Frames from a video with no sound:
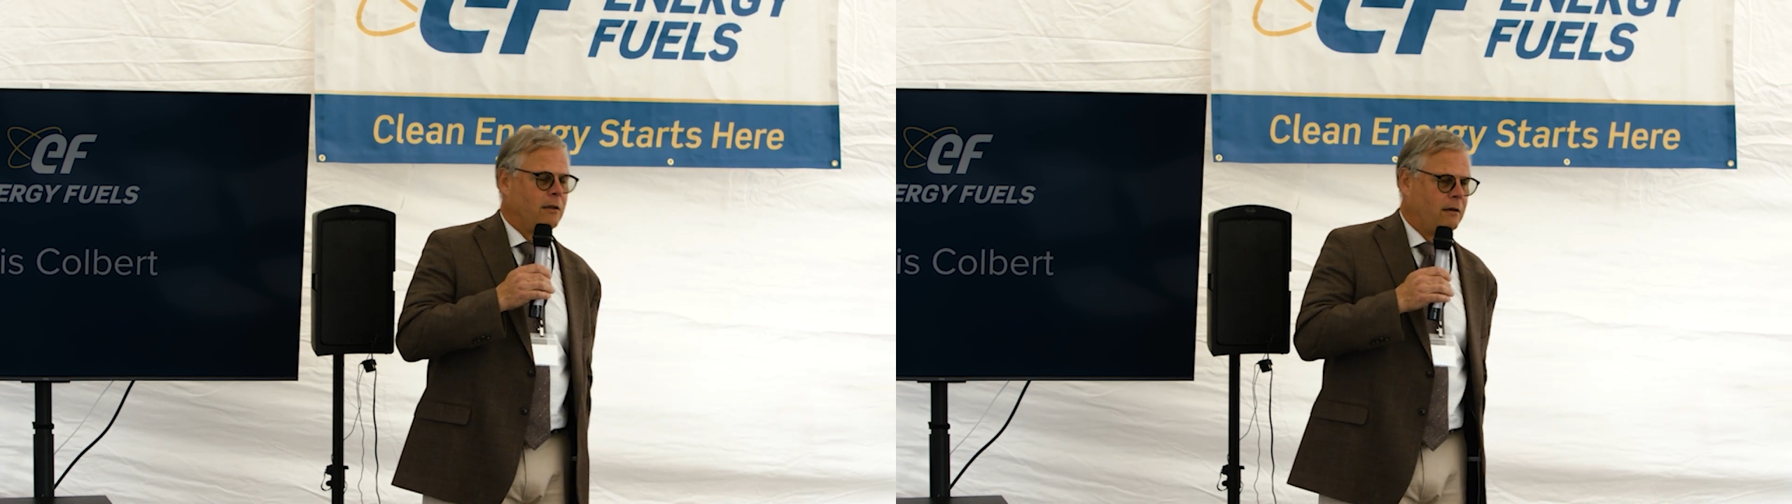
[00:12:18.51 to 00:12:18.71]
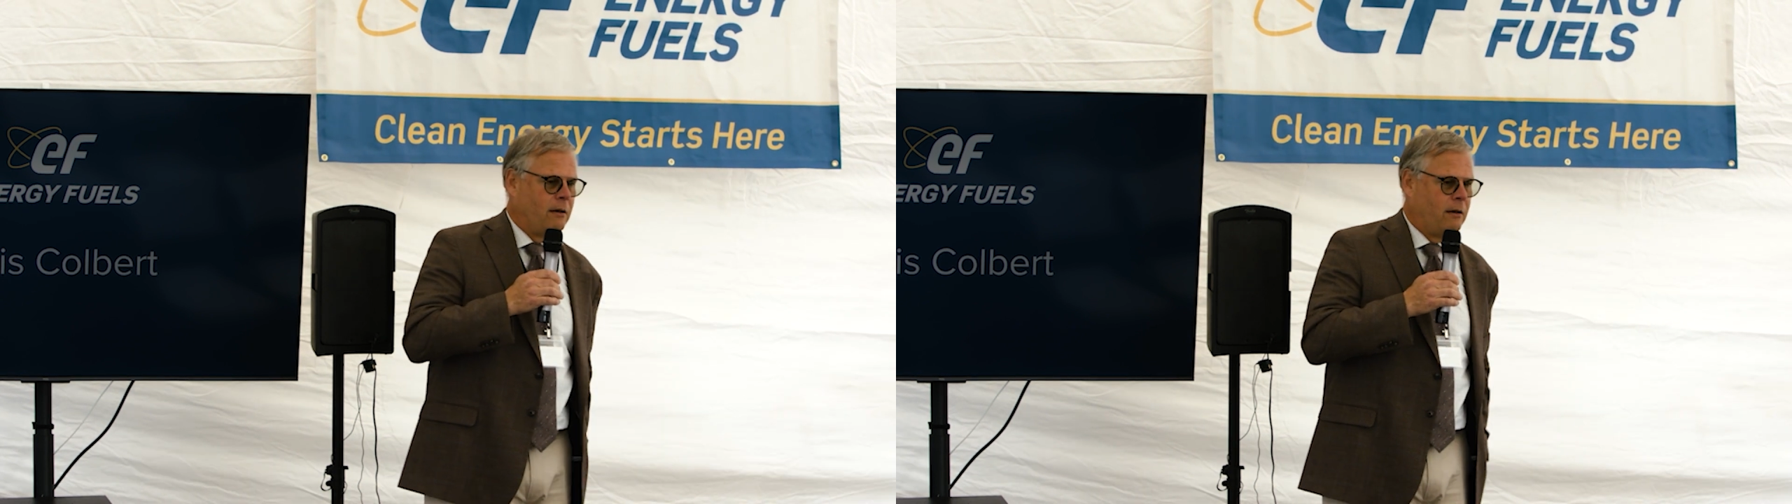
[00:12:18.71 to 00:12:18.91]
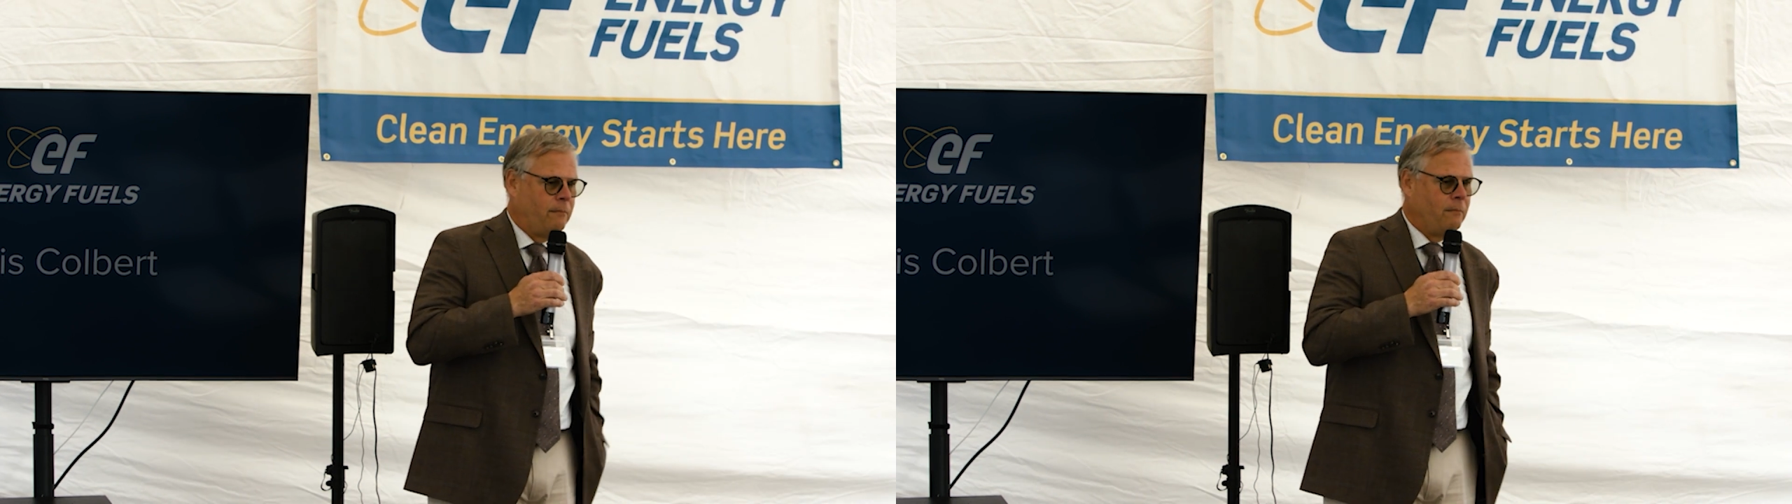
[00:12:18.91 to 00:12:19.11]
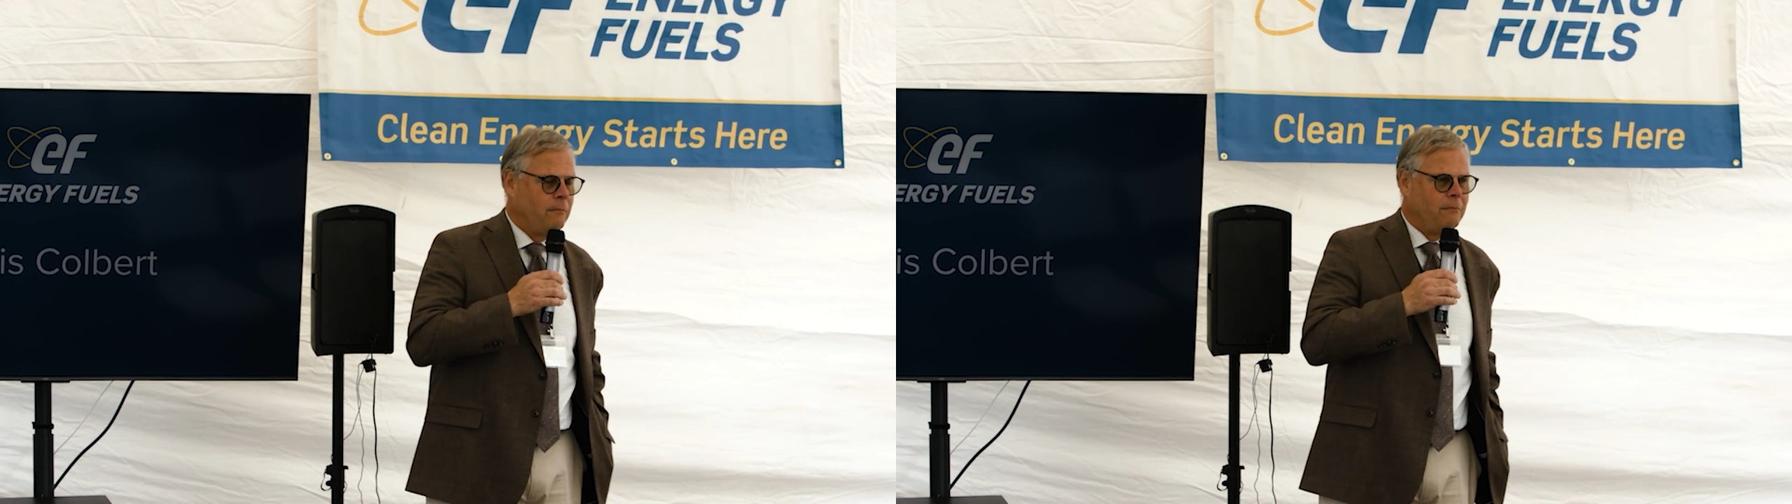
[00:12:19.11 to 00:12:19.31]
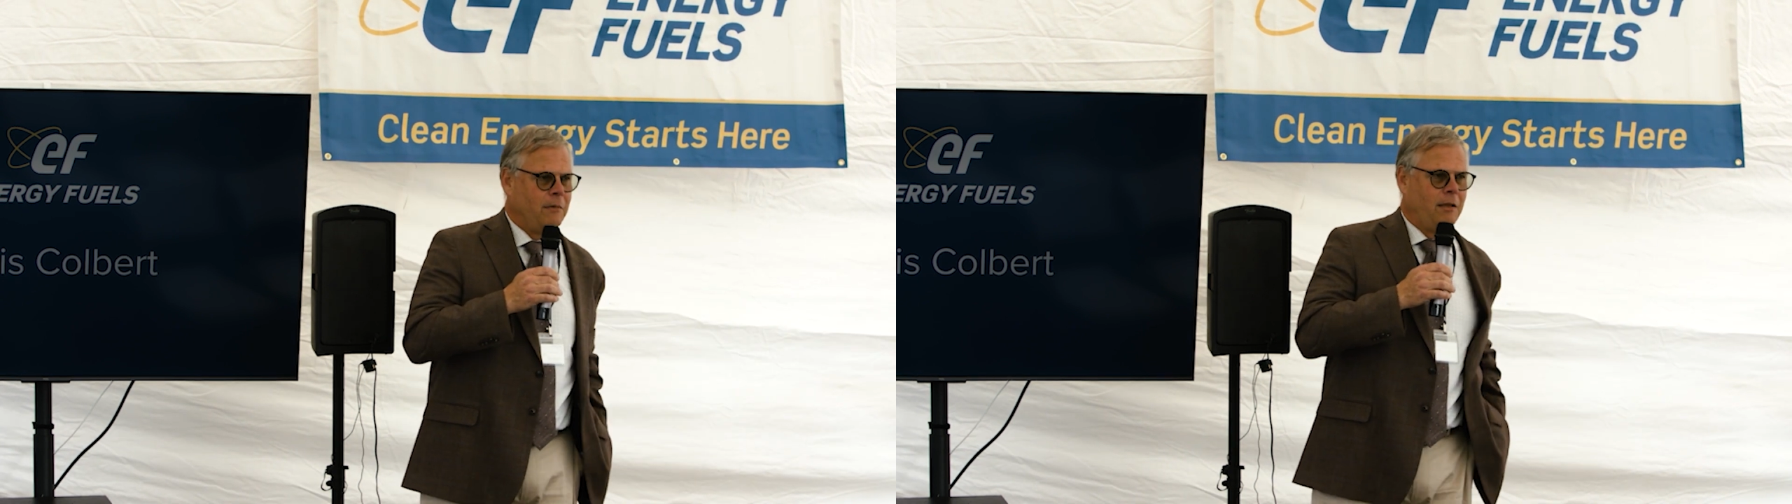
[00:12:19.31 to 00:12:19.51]

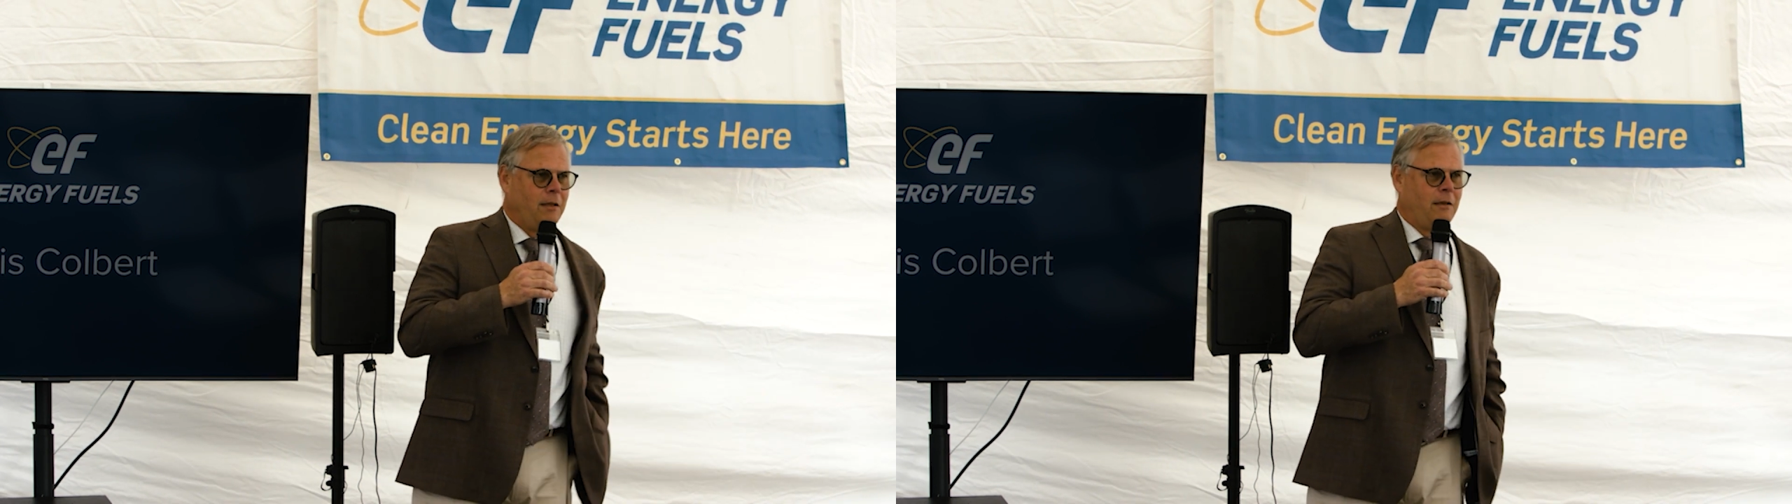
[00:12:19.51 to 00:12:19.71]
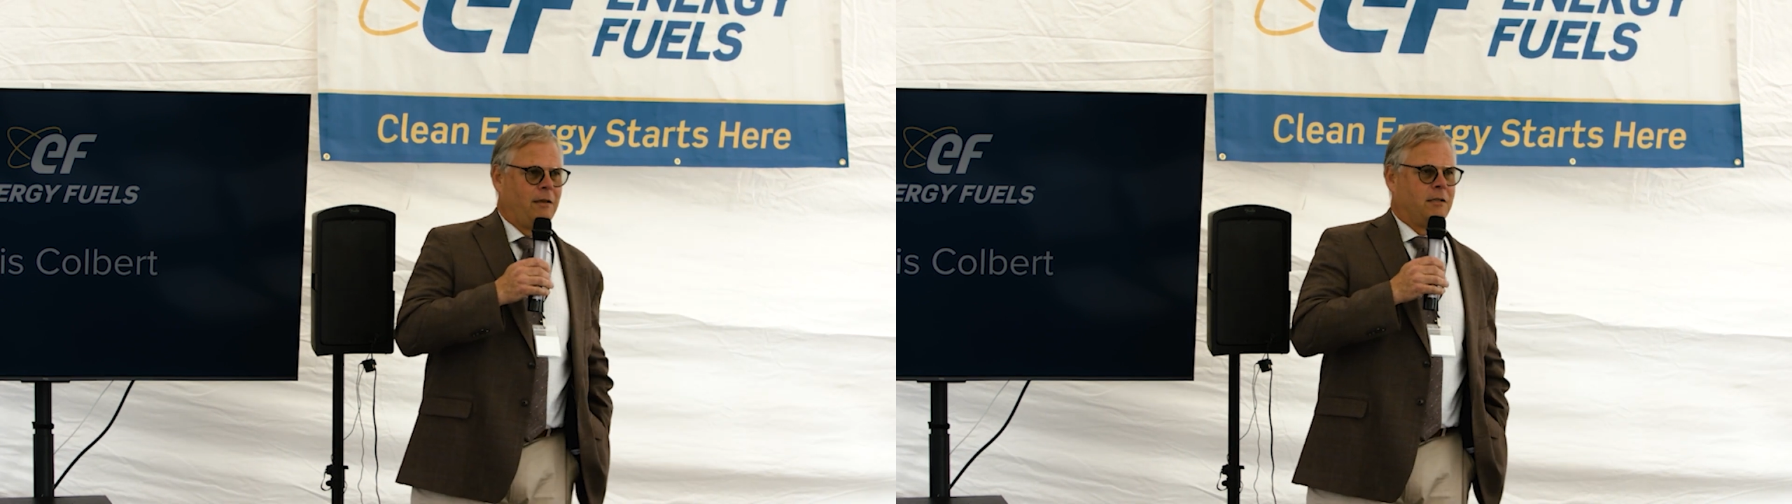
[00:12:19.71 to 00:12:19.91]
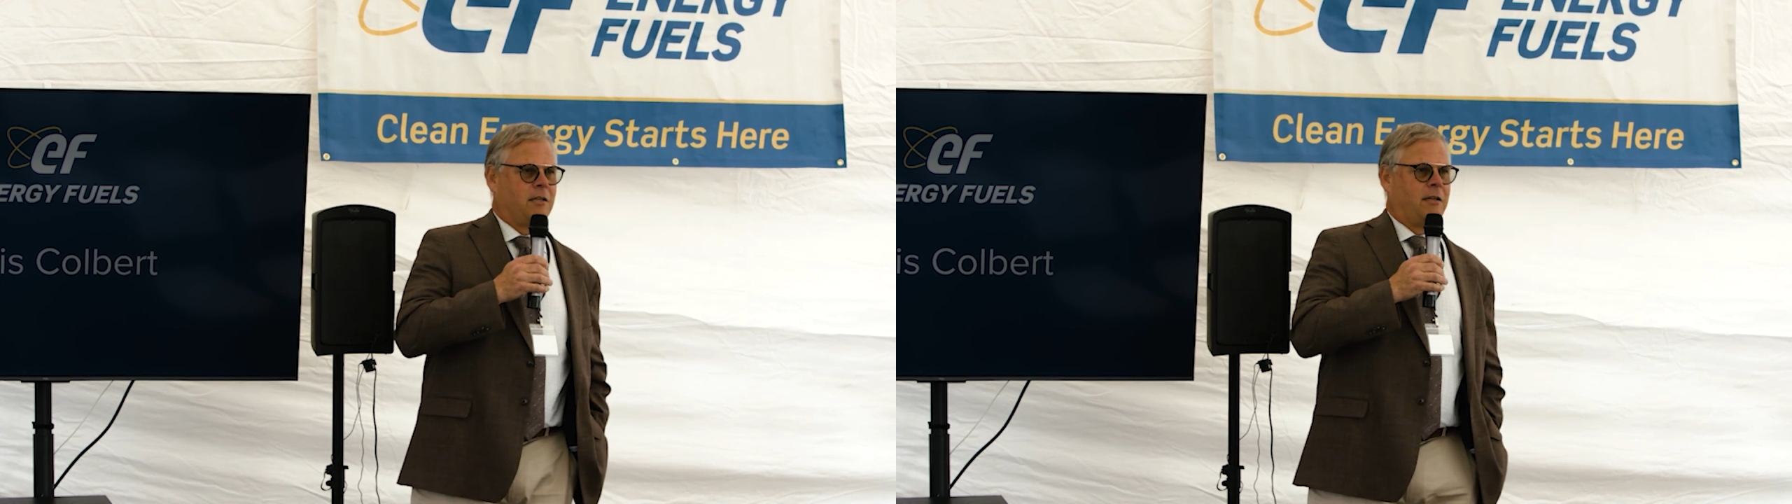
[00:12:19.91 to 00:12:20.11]
Because